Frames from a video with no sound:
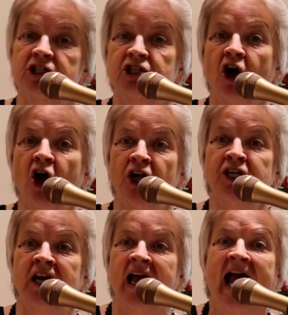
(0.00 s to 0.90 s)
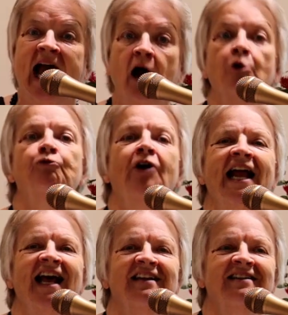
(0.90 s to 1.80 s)
John
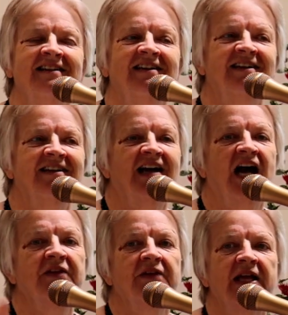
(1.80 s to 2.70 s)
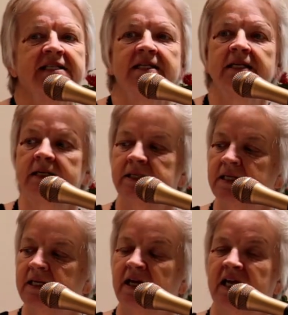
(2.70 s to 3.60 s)
outran. I think that's a
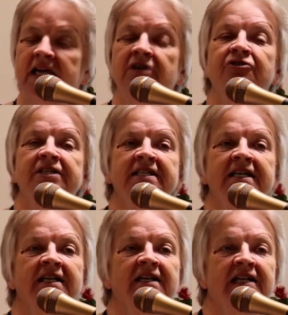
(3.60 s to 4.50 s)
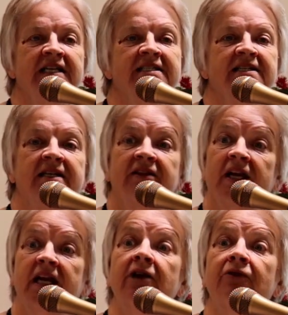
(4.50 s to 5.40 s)
little interesting little incident
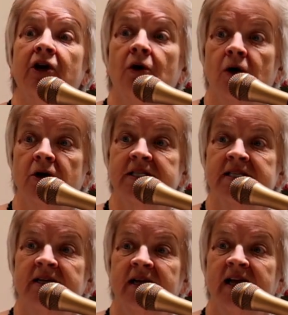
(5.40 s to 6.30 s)
that he records.